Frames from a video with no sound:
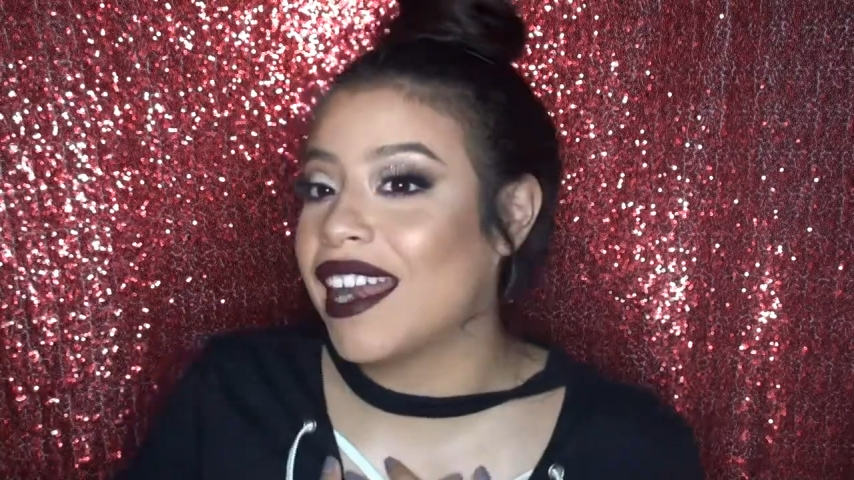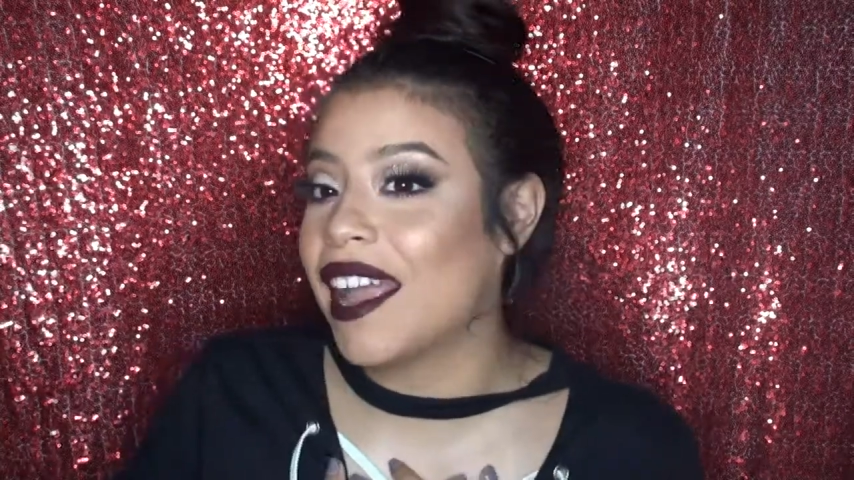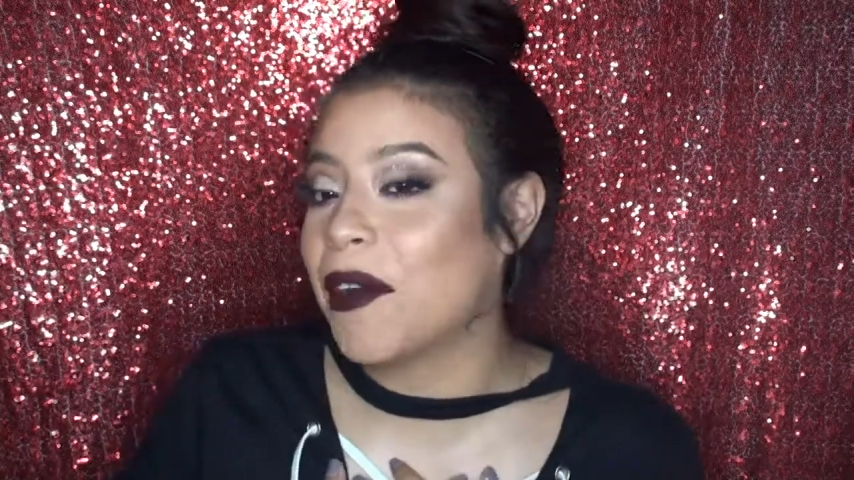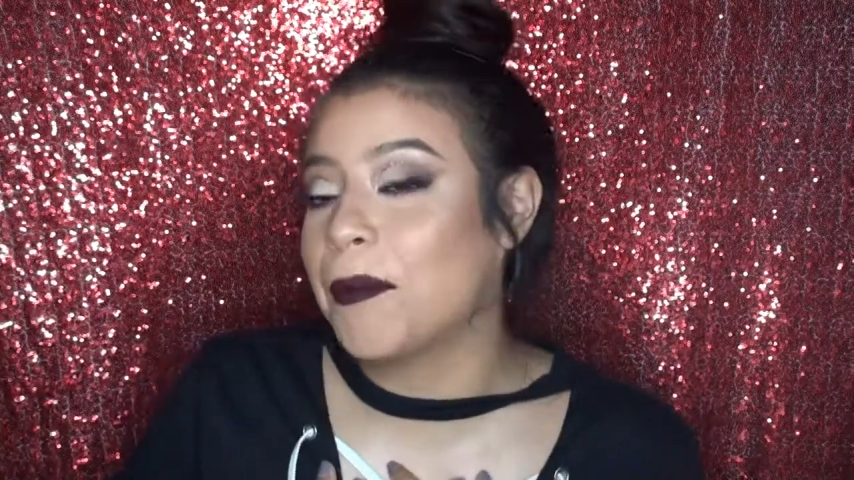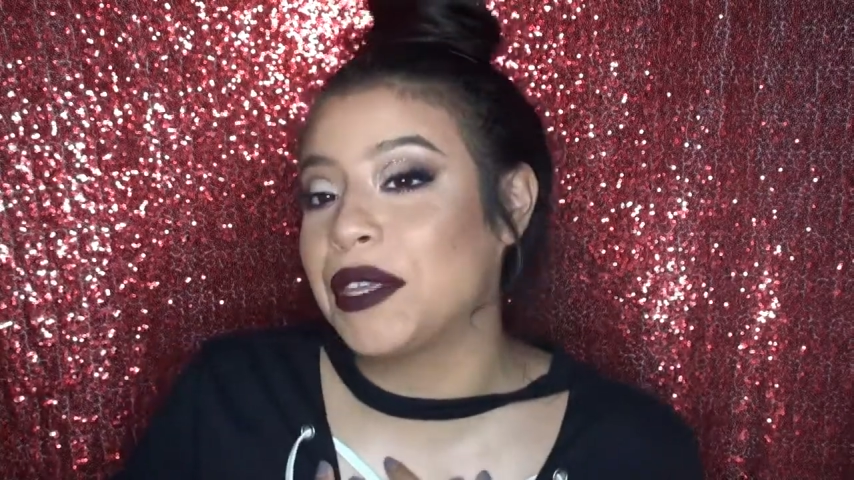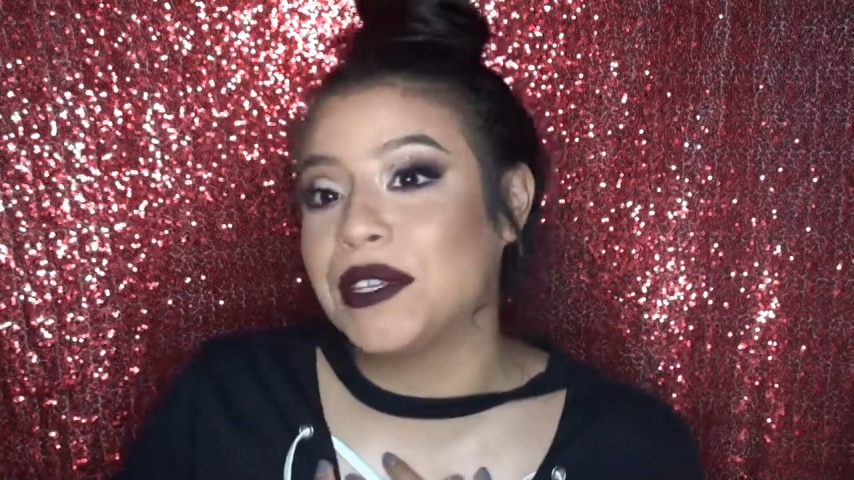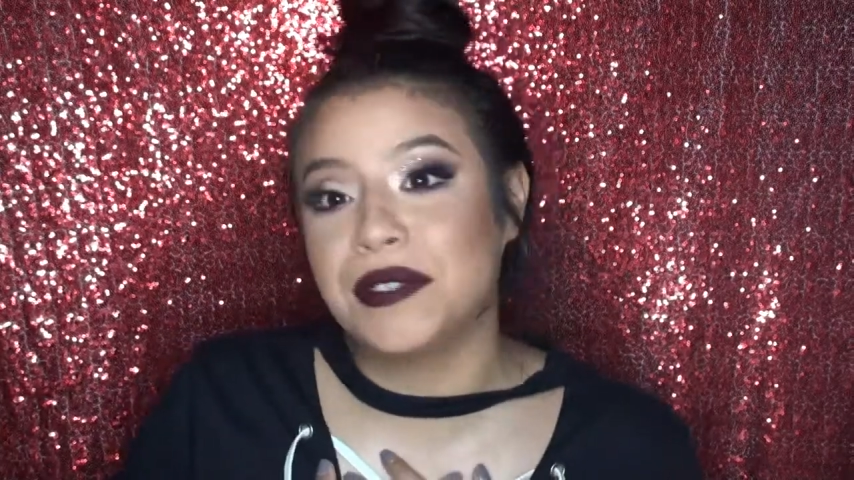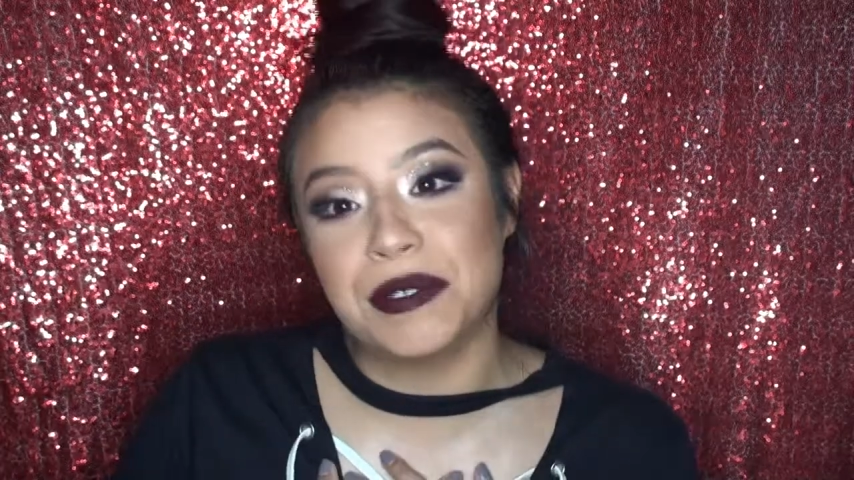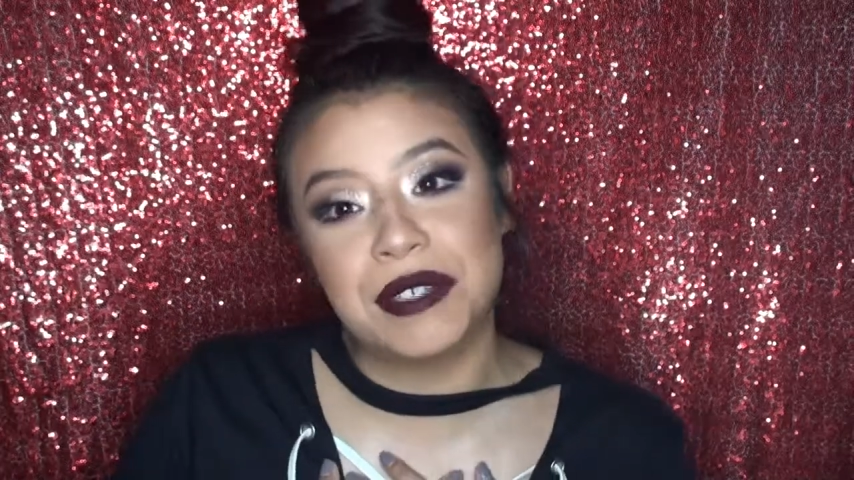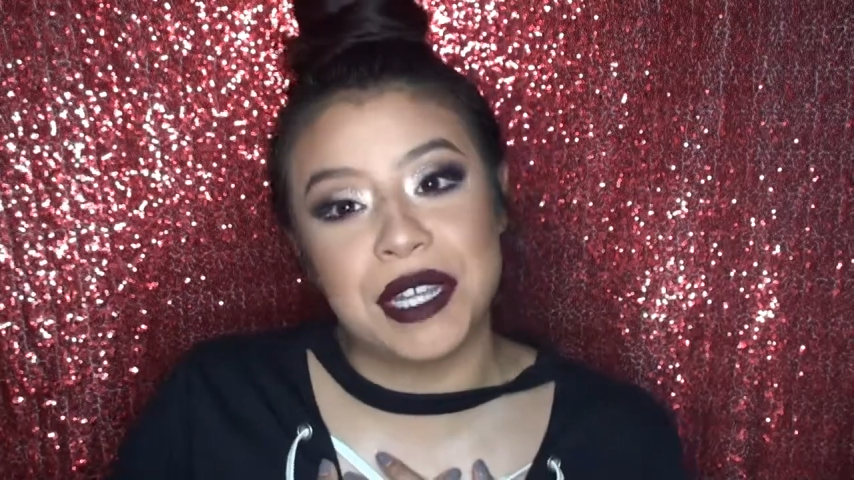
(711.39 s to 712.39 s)
and I hope
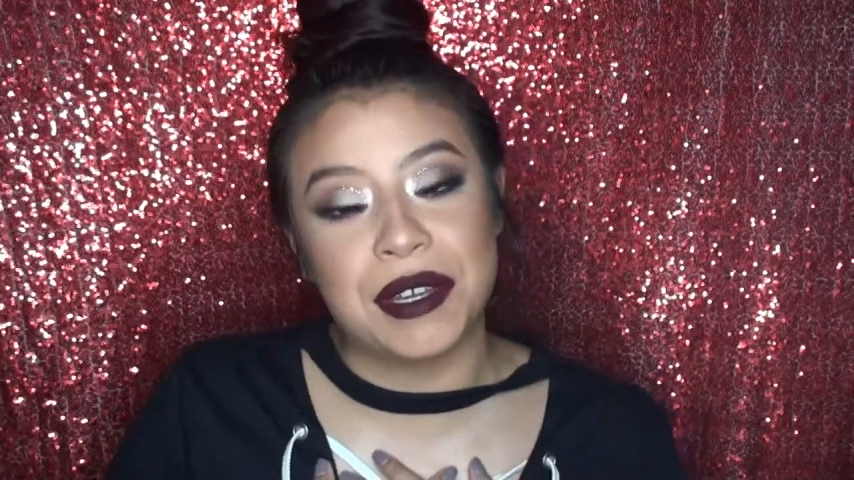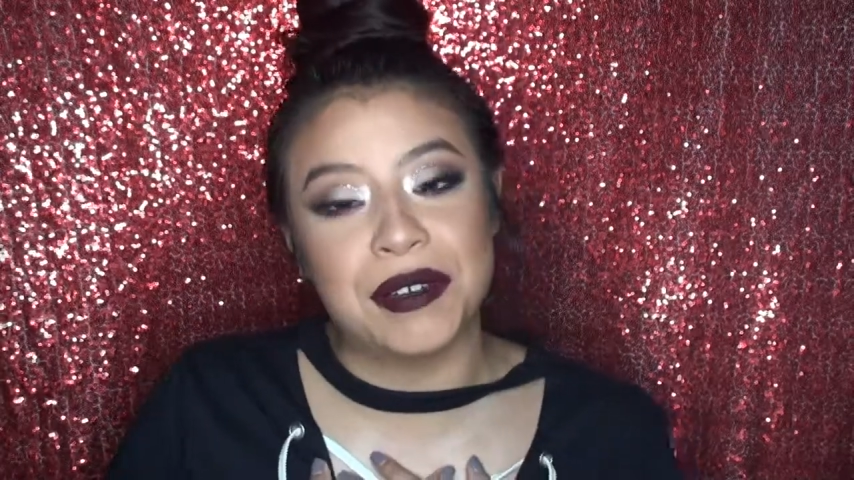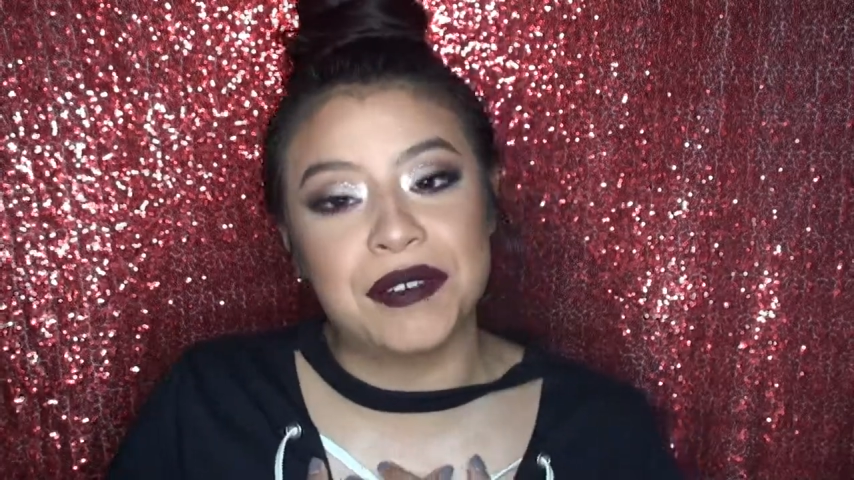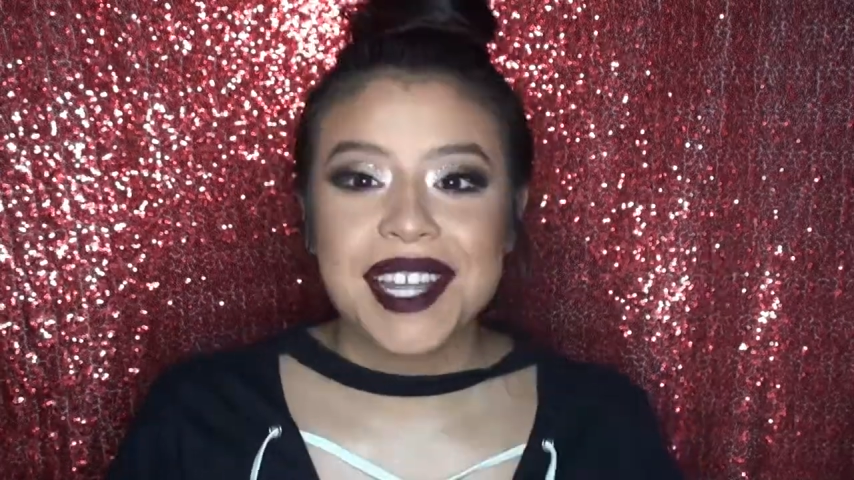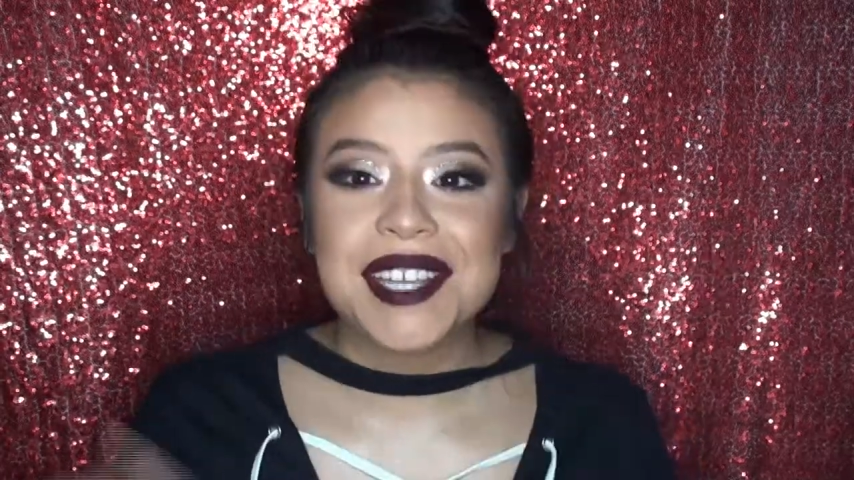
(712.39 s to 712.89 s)
you do too.